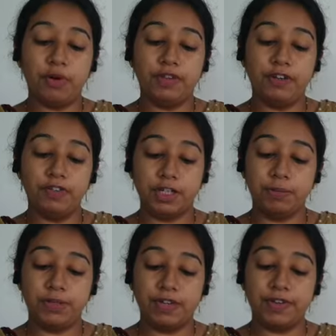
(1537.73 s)
of the
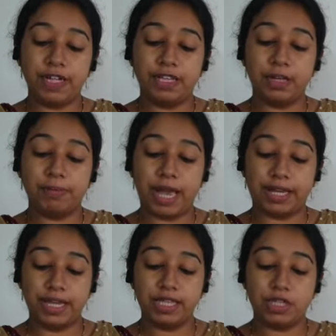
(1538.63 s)
verb given in the
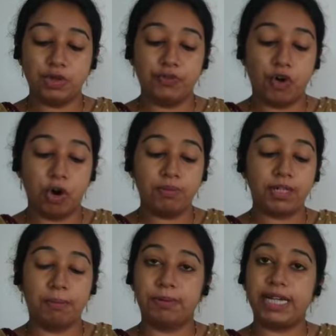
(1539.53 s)
brackets to form
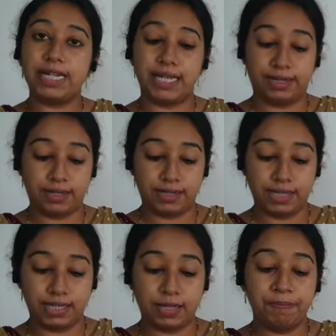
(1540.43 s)
complete
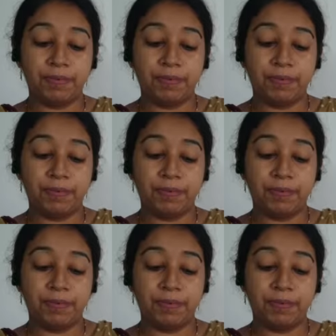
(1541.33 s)
sentences.